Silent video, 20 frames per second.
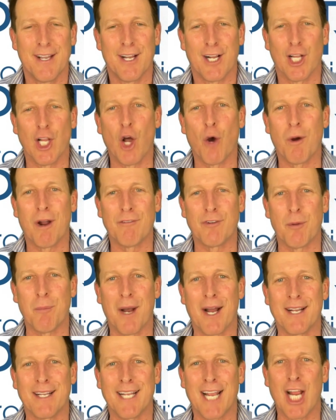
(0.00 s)
Hello
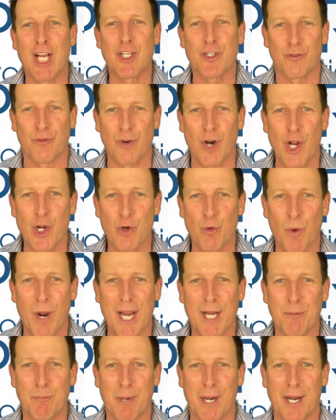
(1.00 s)
everybody, it's your friend
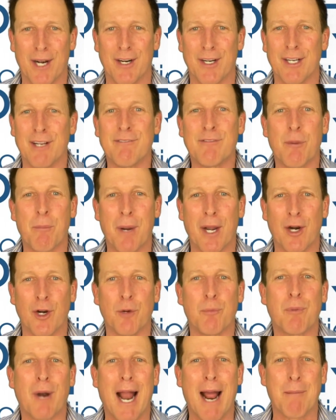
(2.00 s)
Wade Perry of the Perry
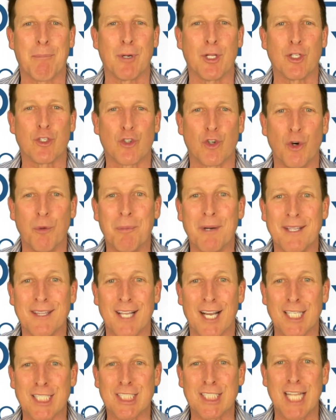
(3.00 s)
Properties Group at
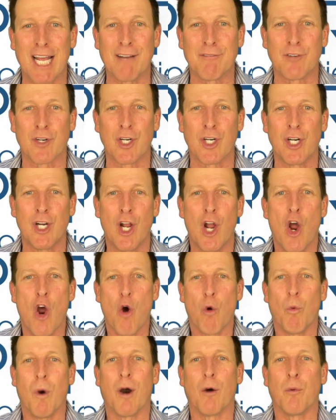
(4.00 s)
Lux Denver,
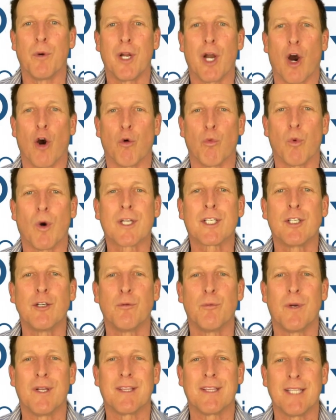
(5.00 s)
where we are
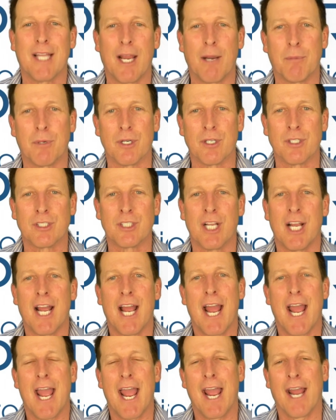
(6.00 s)
working with neighbors
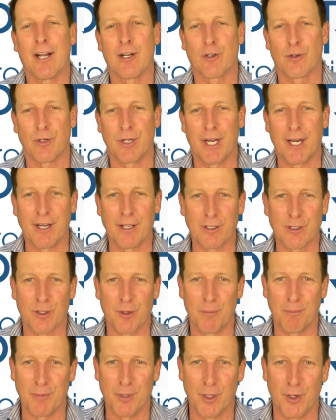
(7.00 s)
and creating
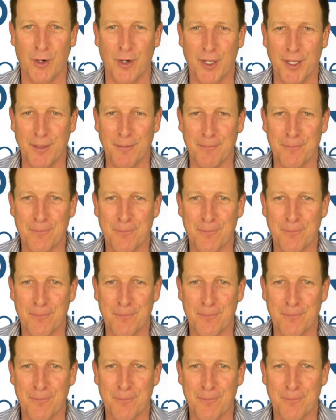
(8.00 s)
community.